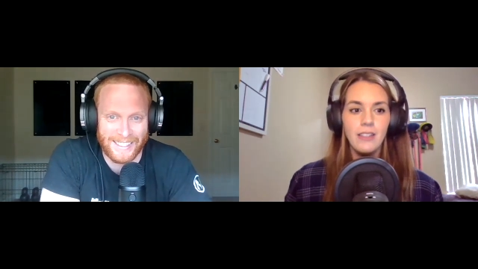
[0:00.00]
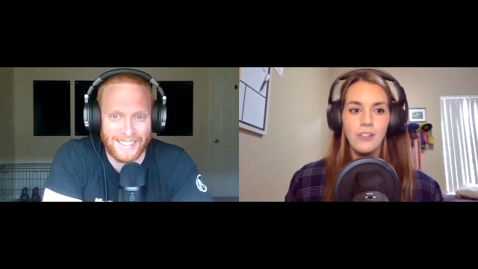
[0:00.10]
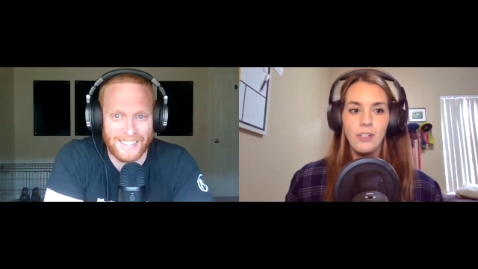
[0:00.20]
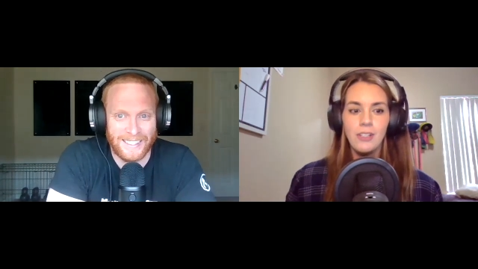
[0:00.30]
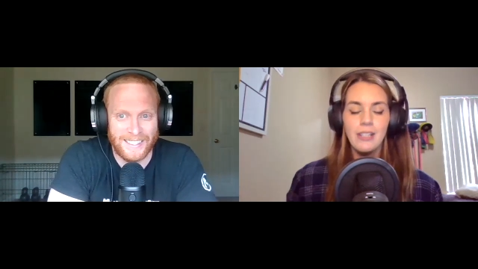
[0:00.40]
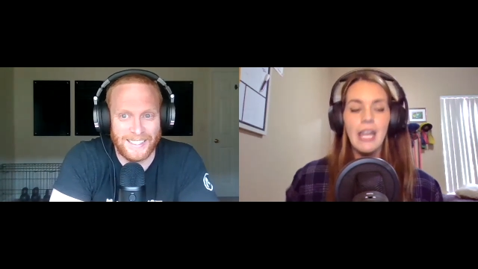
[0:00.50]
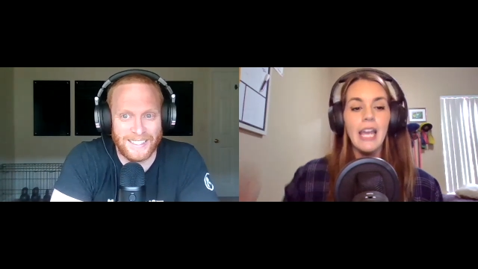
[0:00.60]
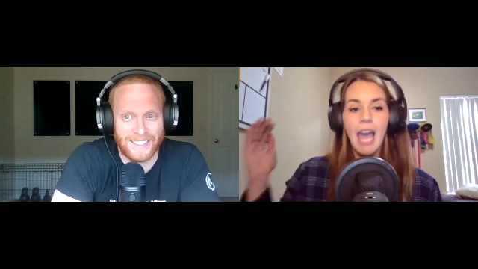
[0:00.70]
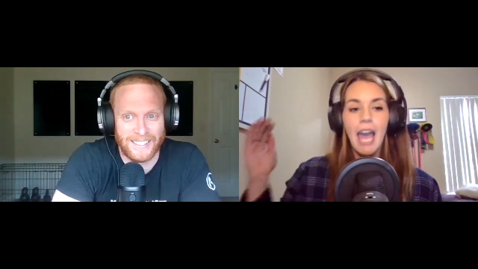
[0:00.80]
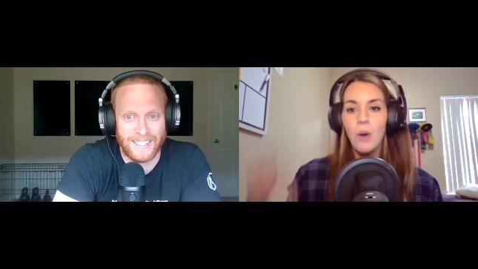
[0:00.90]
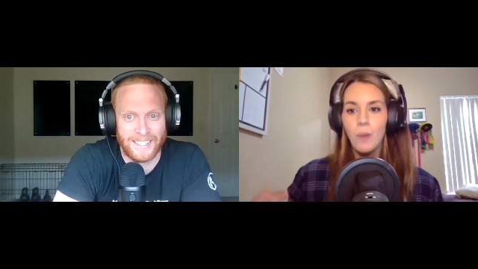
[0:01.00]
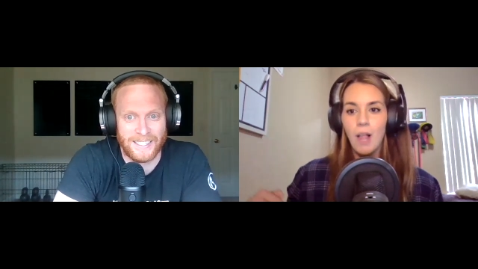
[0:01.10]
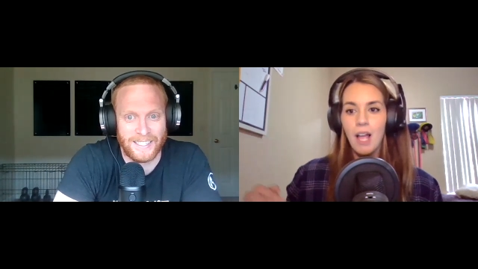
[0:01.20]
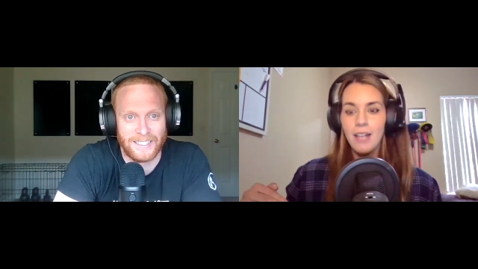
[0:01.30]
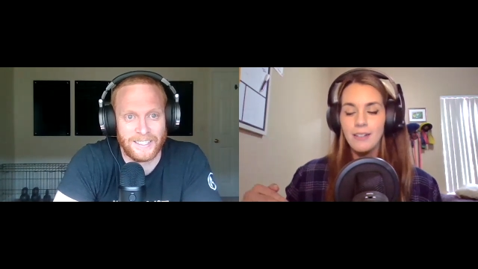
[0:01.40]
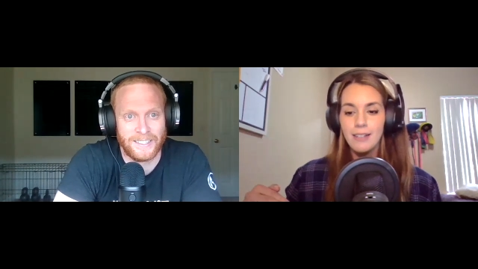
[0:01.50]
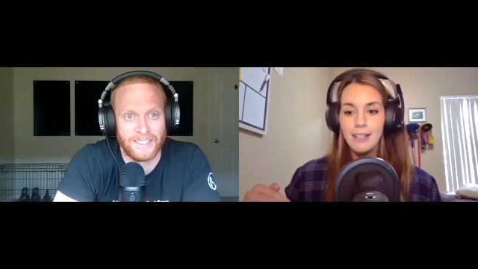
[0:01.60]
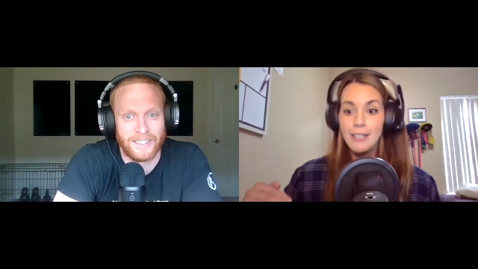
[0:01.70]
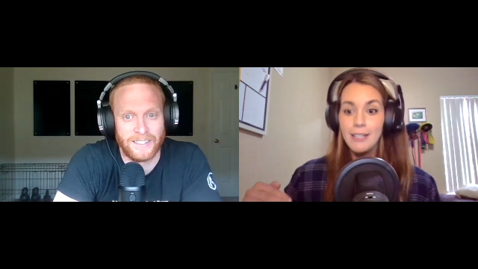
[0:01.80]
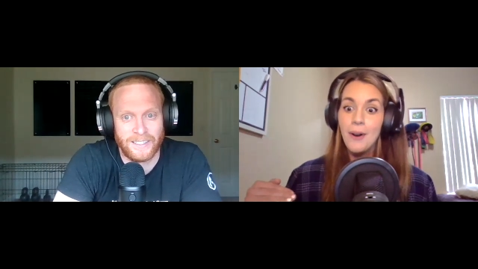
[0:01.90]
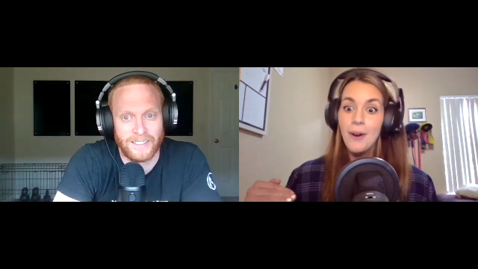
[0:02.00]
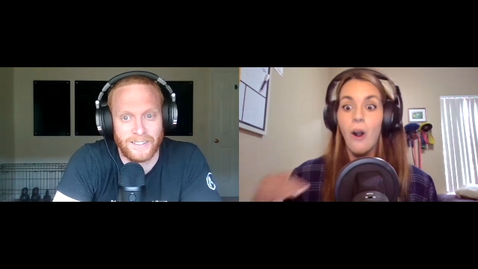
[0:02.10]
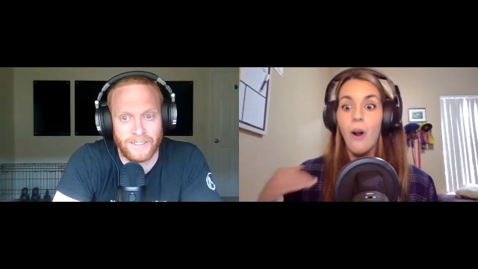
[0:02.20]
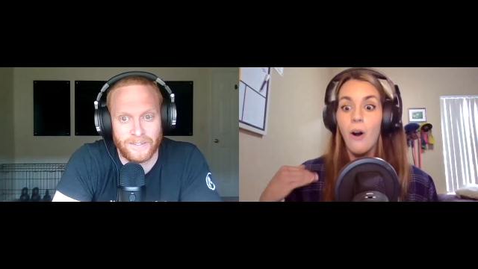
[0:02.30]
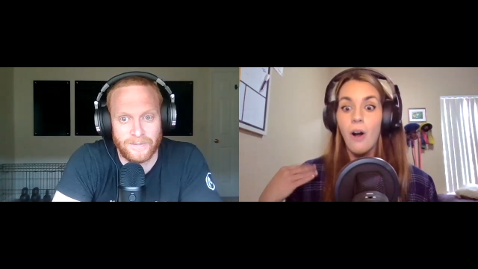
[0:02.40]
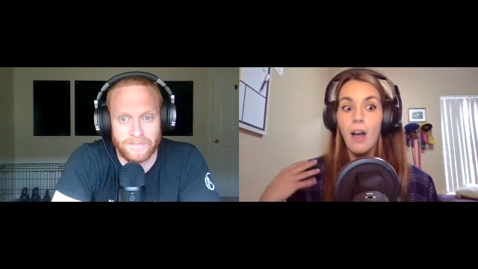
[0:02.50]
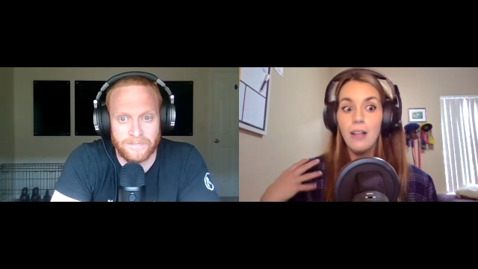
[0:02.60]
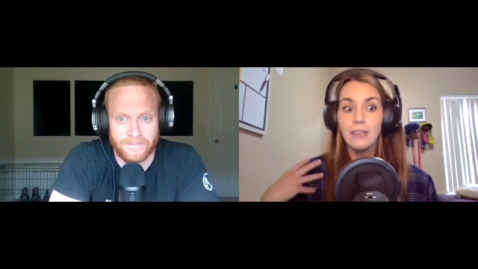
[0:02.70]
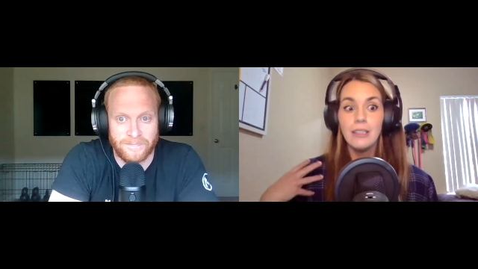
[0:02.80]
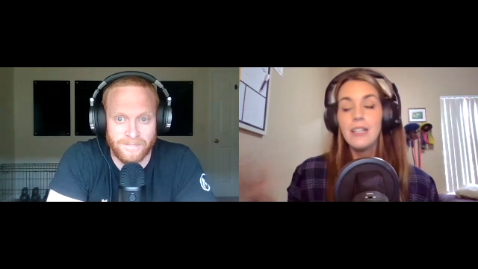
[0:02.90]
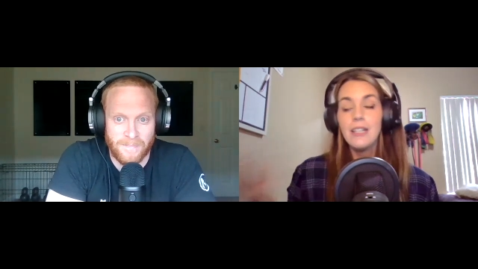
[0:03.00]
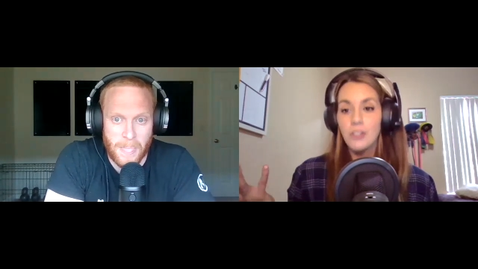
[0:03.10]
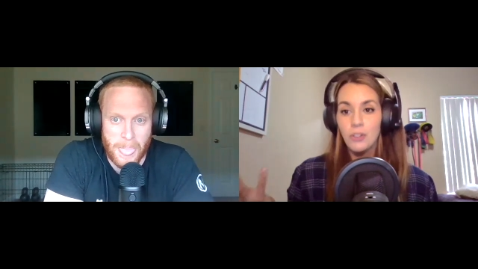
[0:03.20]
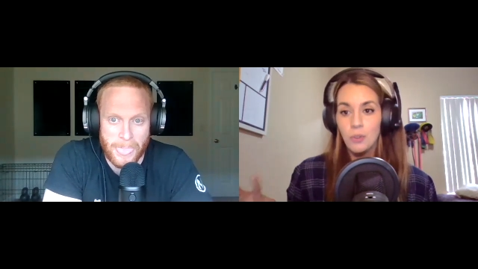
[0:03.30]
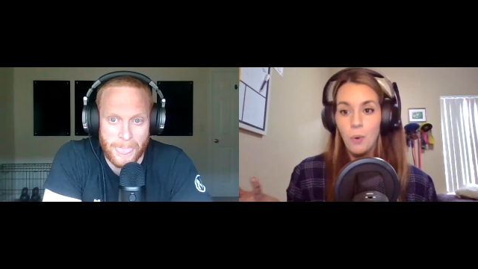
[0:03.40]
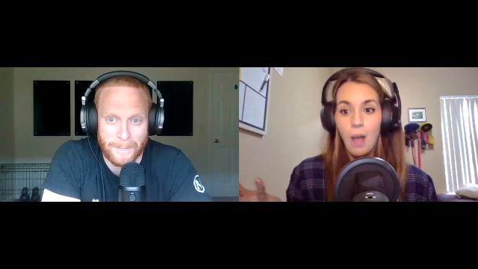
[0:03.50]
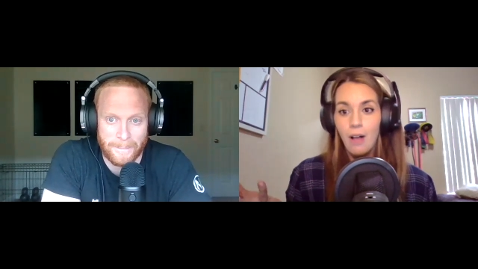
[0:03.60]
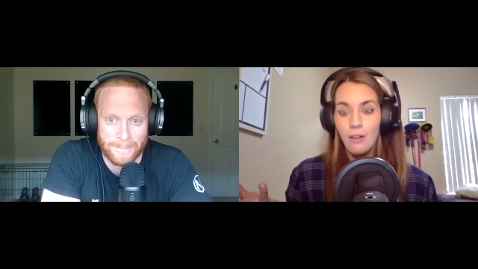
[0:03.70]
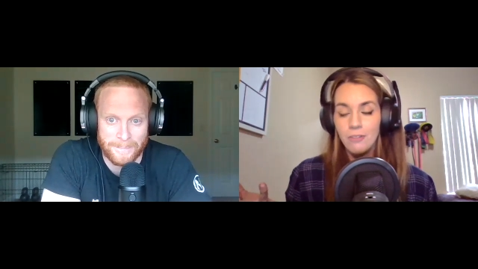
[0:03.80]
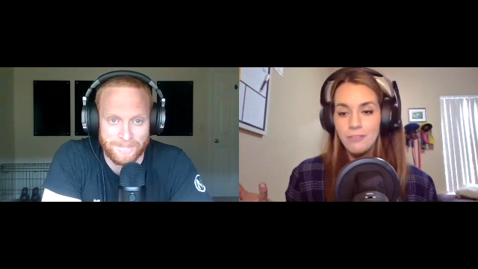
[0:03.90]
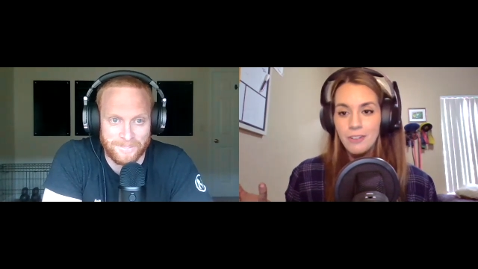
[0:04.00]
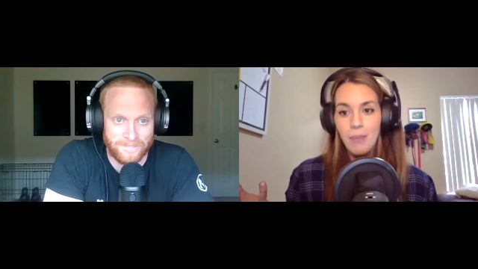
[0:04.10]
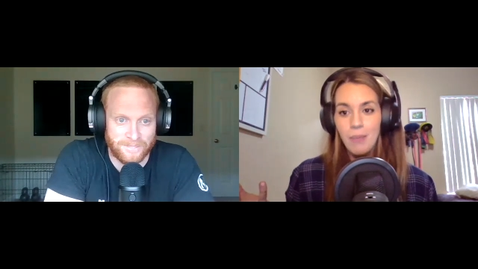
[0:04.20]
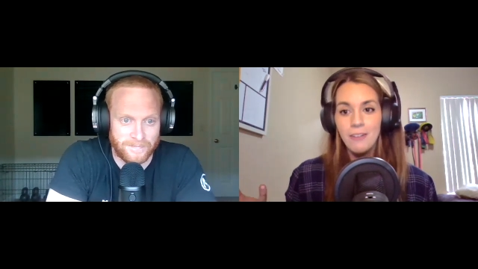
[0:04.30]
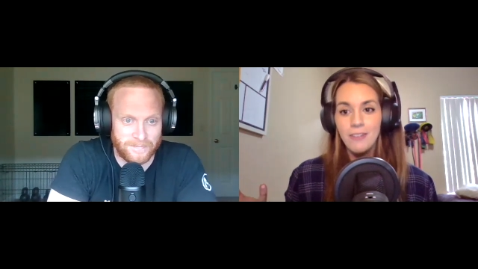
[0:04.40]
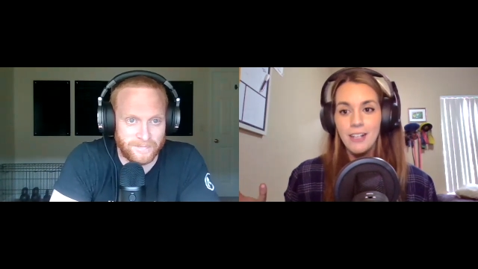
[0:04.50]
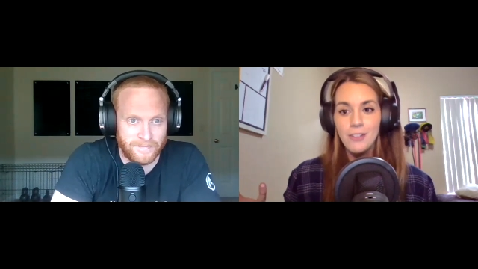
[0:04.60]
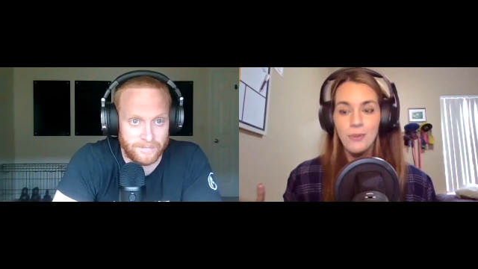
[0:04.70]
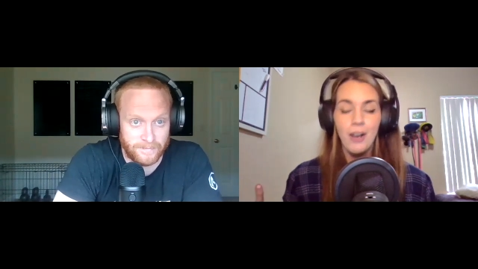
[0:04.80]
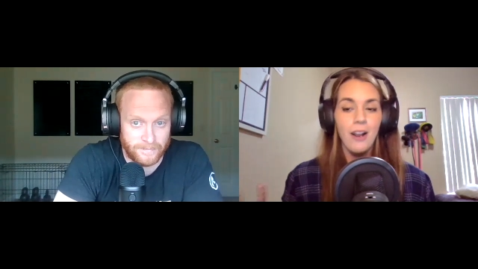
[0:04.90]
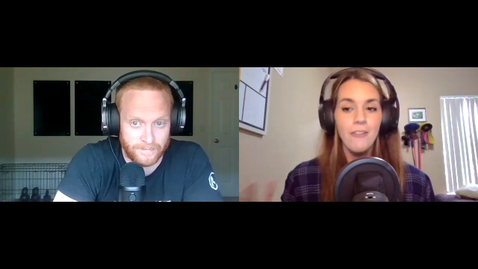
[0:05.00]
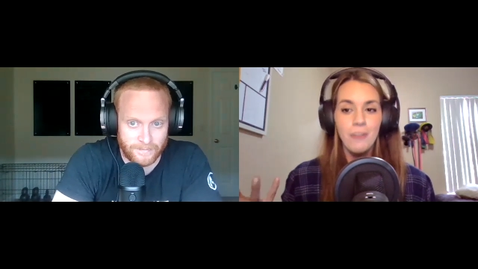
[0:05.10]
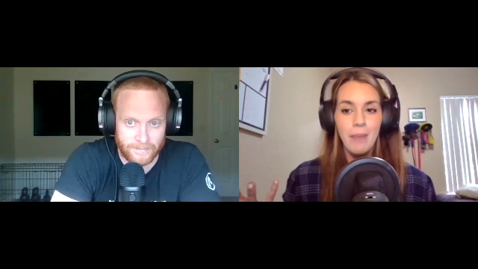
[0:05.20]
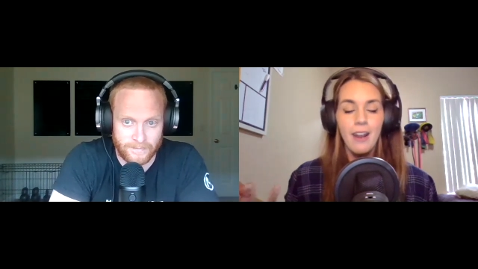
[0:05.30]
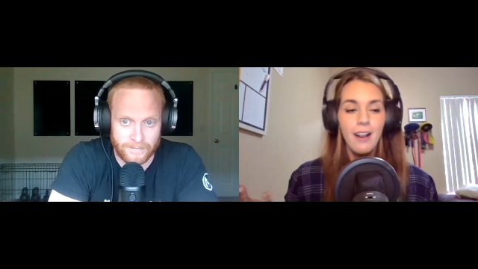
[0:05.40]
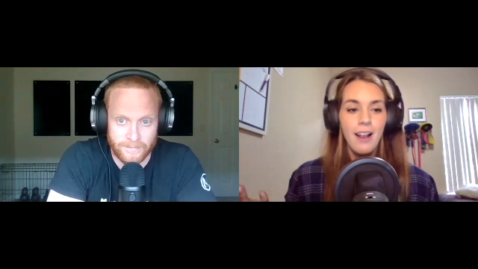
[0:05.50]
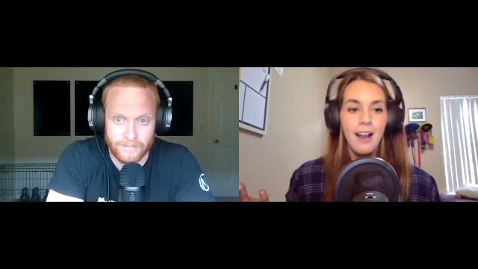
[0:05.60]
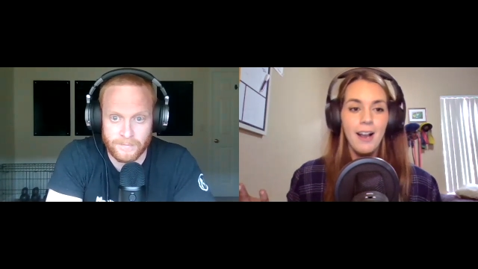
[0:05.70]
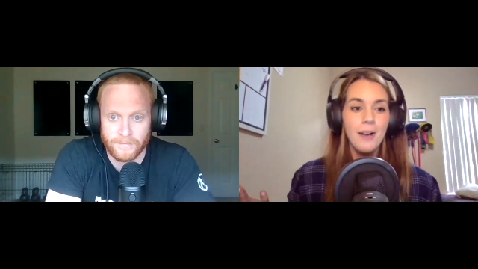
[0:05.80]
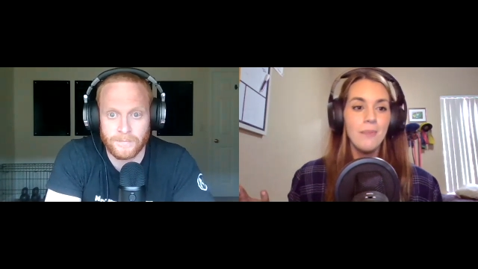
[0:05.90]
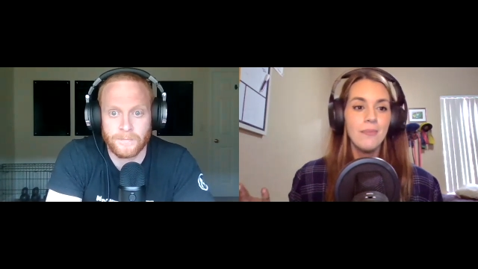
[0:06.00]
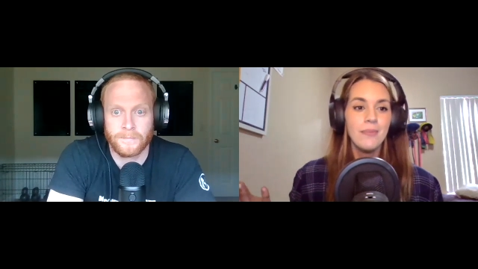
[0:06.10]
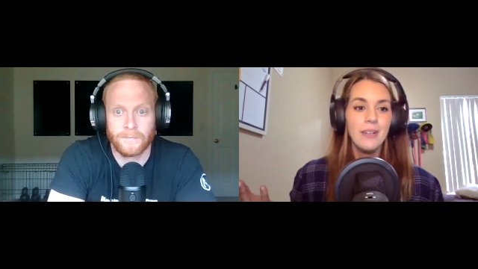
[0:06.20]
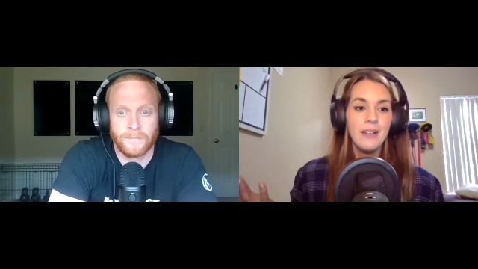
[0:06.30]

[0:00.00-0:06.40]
Speaker 1: that just like outlined here are at least 12 benefits right off the bat um,